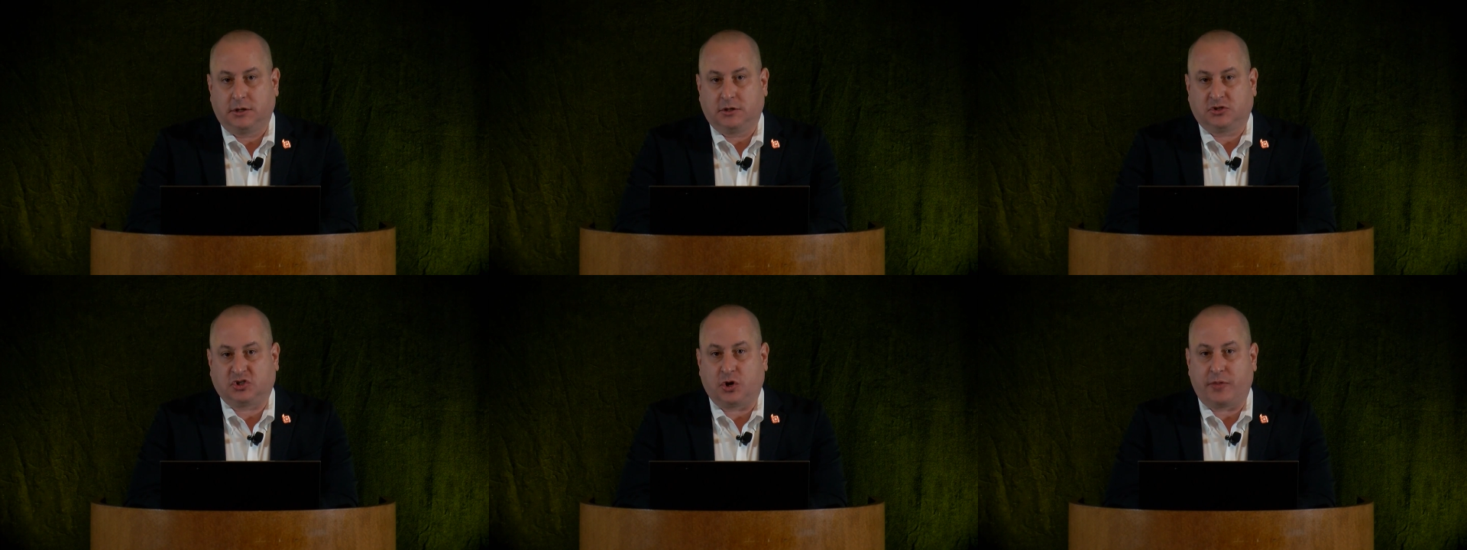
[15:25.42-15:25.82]

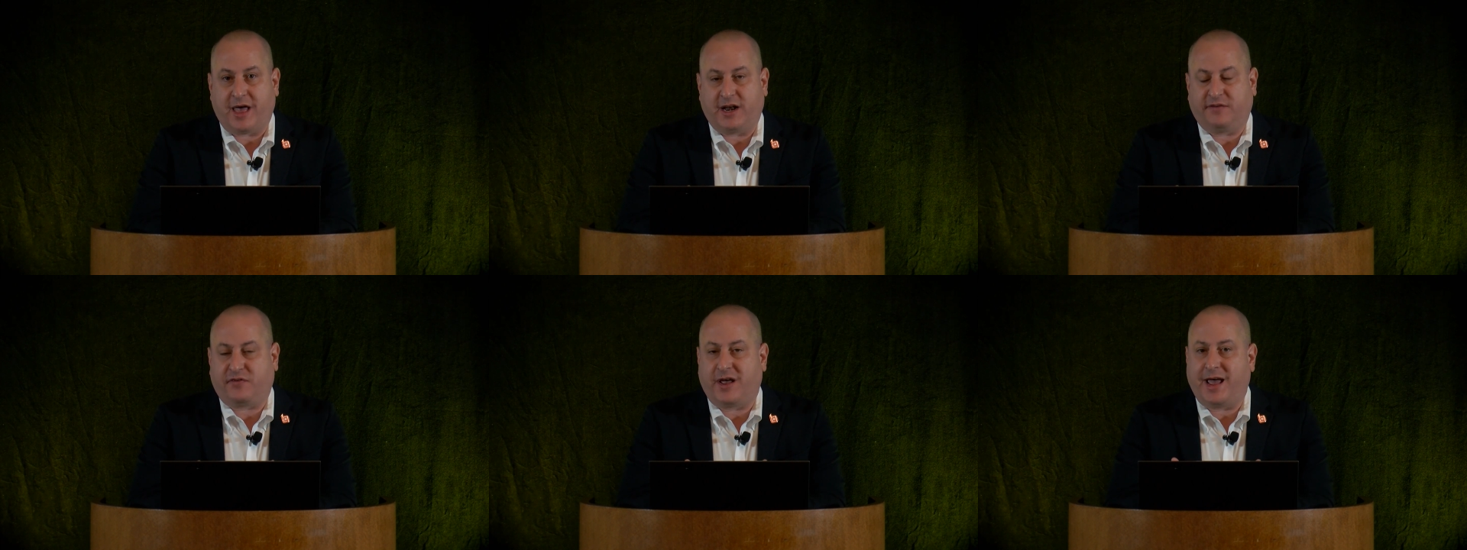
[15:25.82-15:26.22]
so
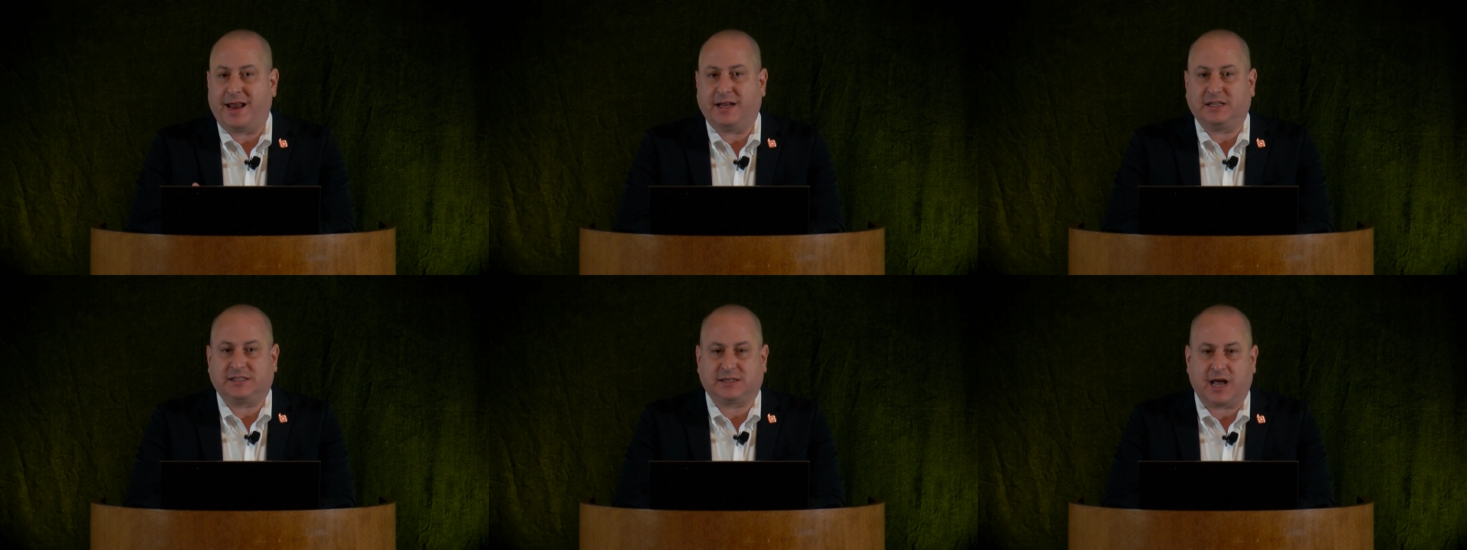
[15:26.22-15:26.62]
that if
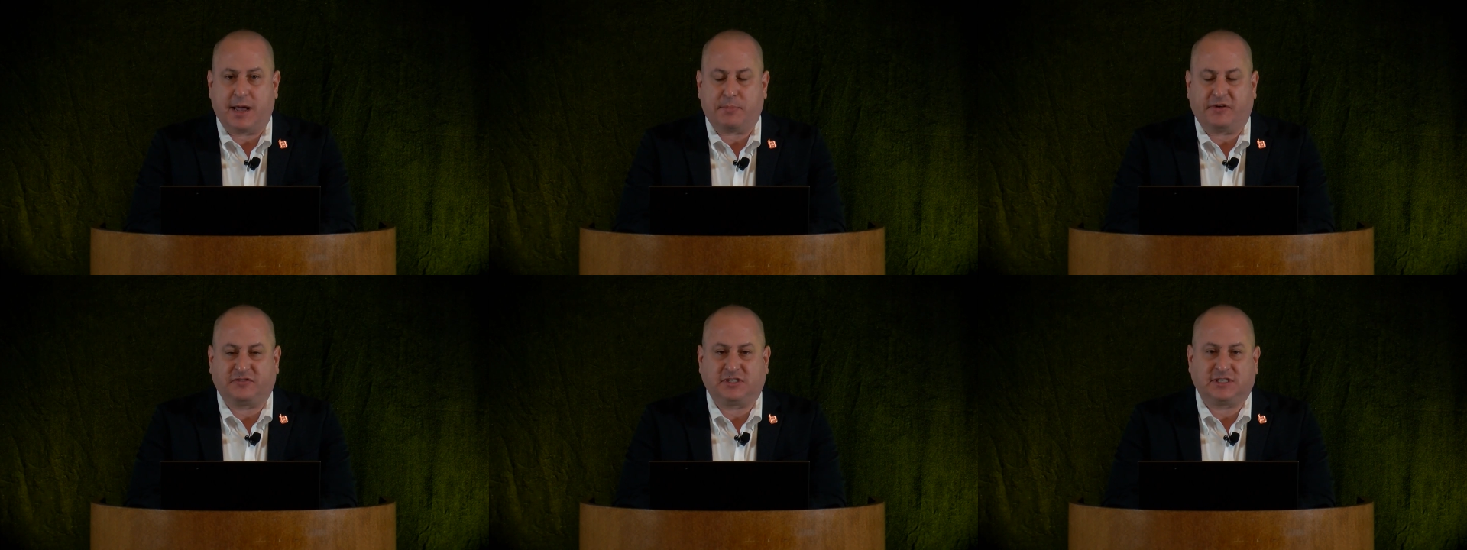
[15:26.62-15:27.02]
any
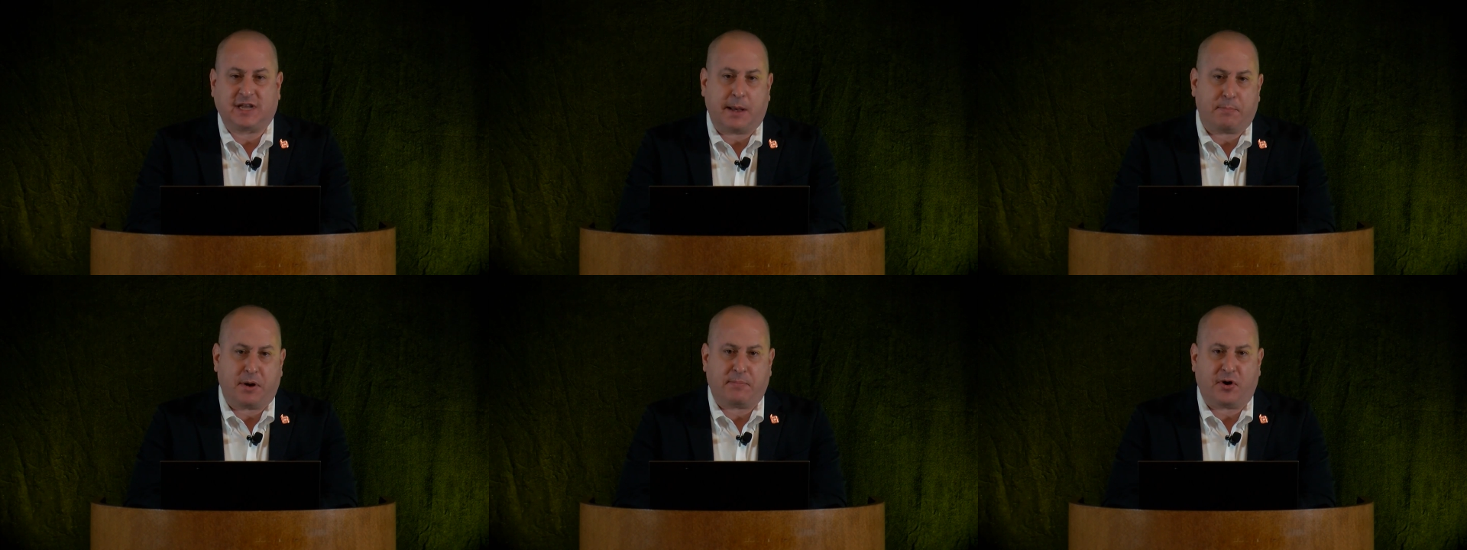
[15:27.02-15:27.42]
type of
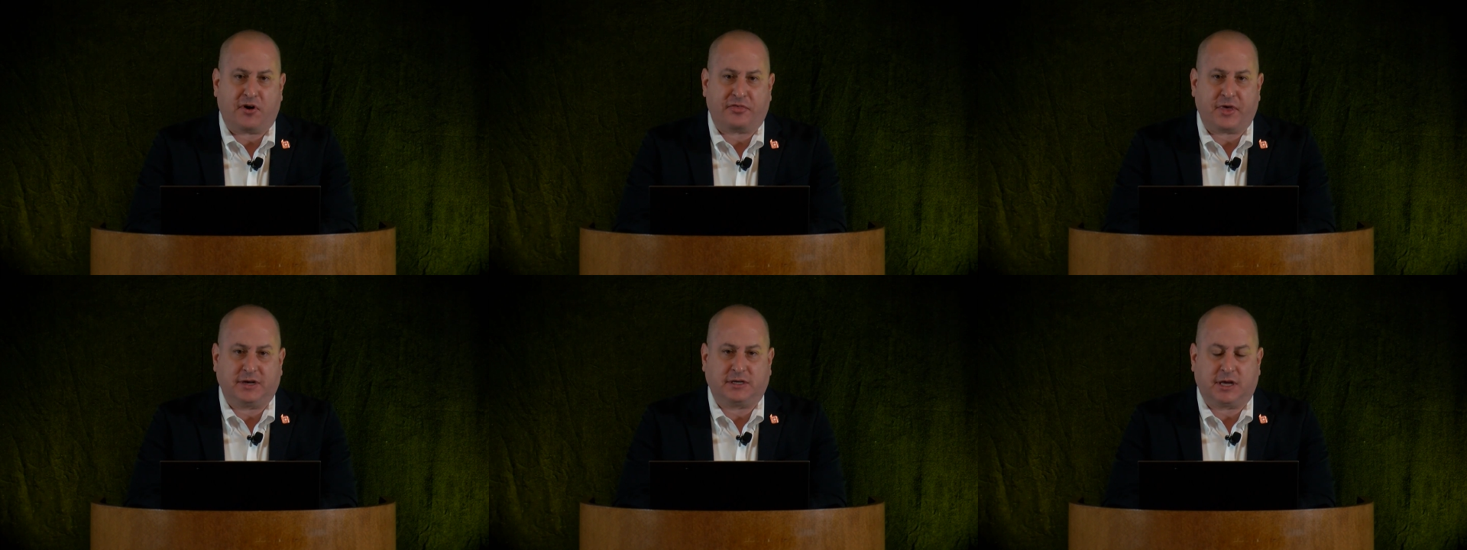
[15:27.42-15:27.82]
step-up
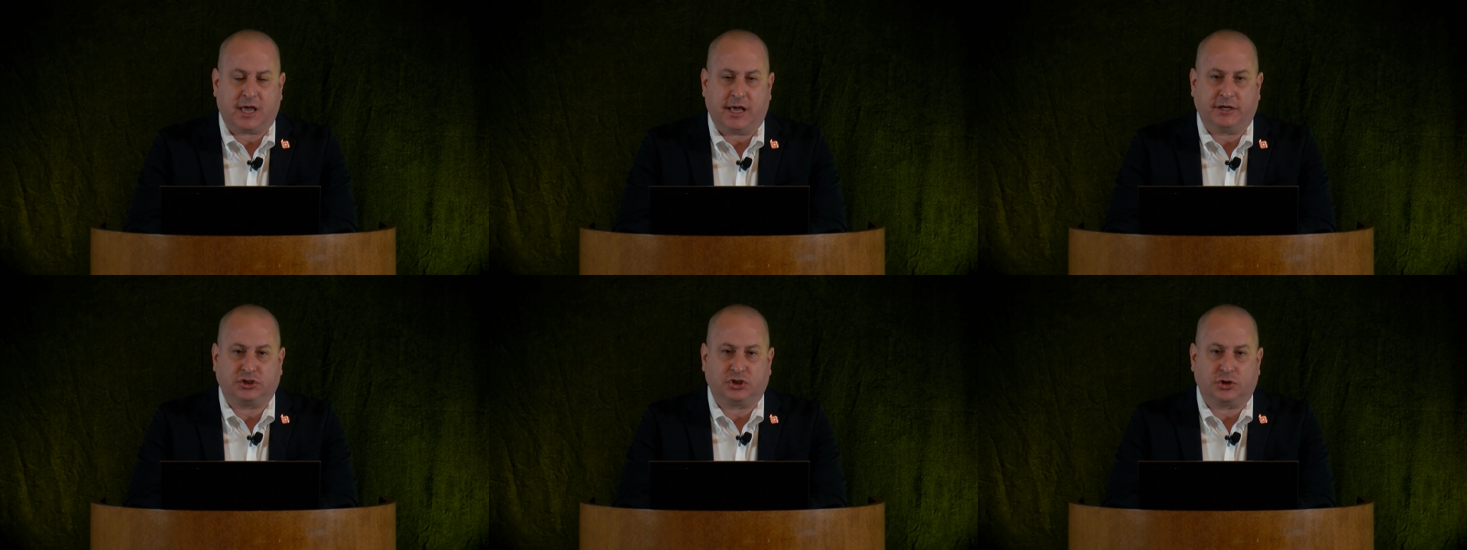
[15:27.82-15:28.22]

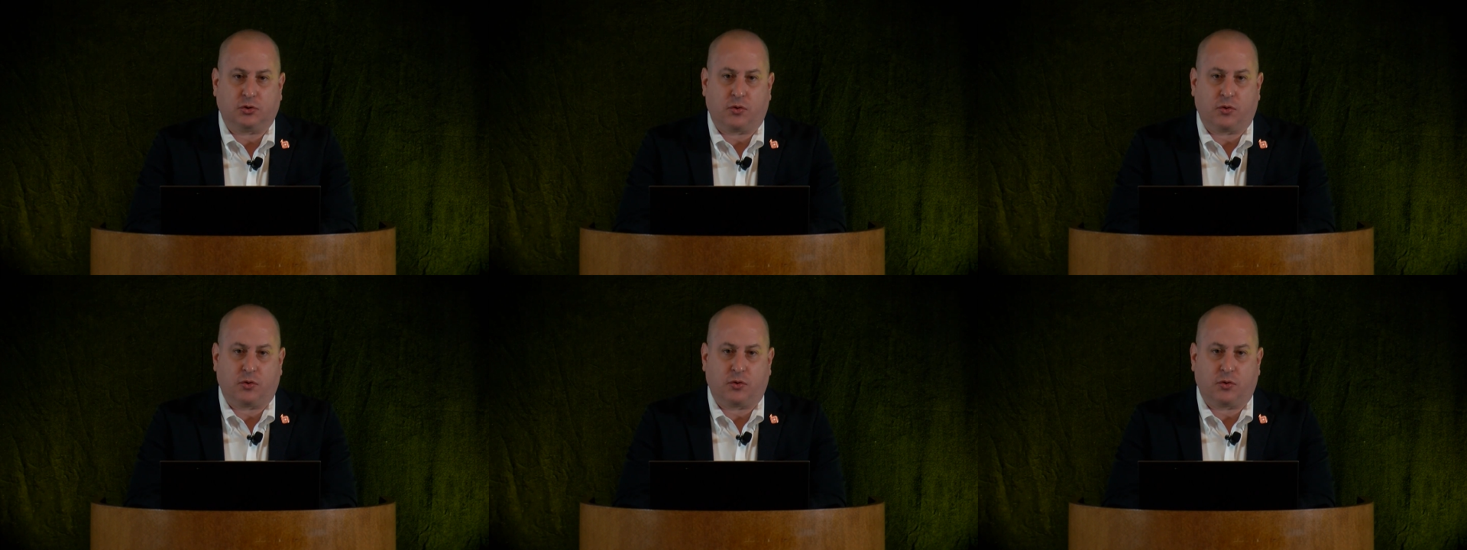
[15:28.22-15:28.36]
authentication